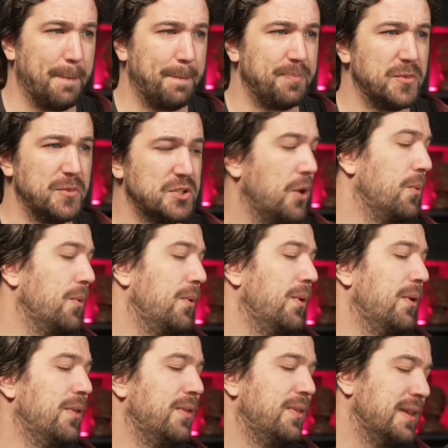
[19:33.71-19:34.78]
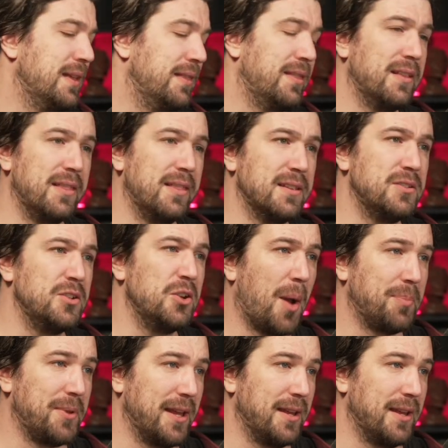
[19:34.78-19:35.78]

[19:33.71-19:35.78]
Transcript: So this new update